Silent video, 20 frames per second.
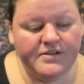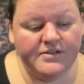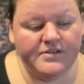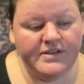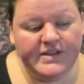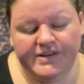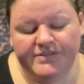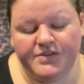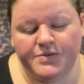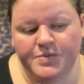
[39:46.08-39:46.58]

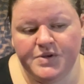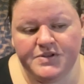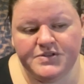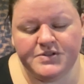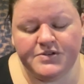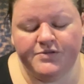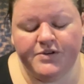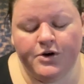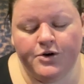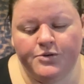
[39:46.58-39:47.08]
leave
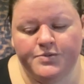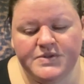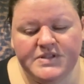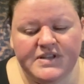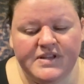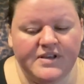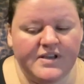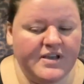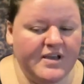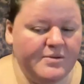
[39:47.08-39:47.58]
abusive homes
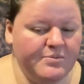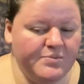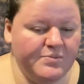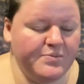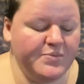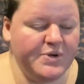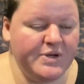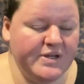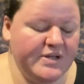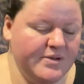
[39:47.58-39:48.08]
and then get
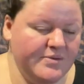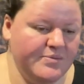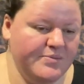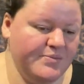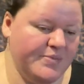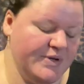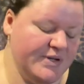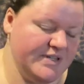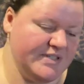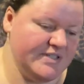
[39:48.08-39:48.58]
put
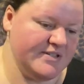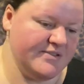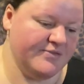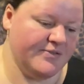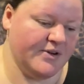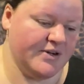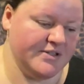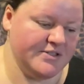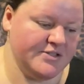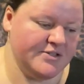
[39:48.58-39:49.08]
put into
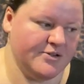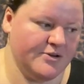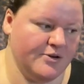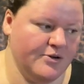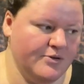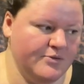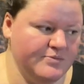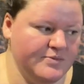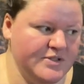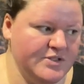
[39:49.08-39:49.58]
foster
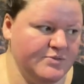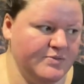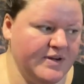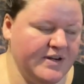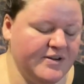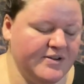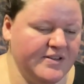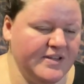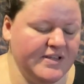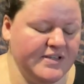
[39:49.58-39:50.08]
homes
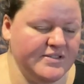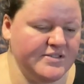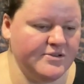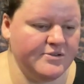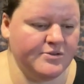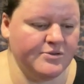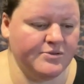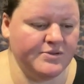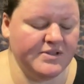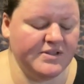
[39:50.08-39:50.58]
where things
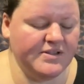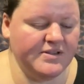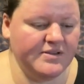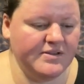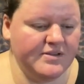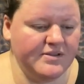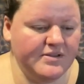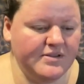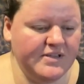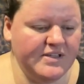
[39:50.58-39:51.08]
are
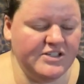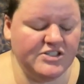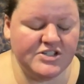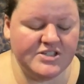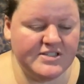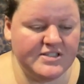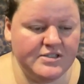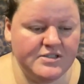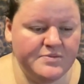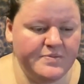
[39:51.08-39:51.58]
only
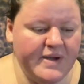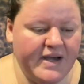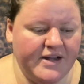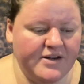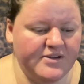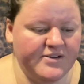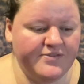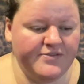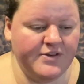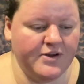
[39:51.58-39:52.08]
just as bad,
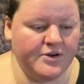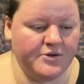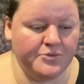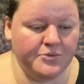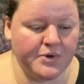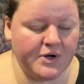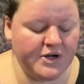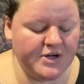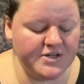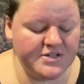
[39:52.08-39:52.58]
or if not
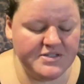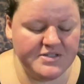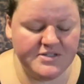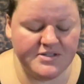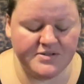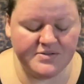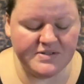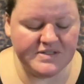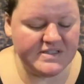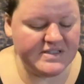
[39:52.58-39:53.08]
worse.
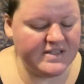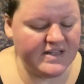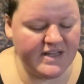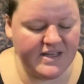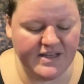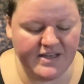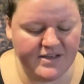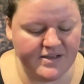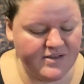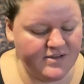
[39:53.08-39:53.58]
So it's
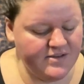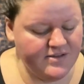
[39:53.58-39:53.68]
like,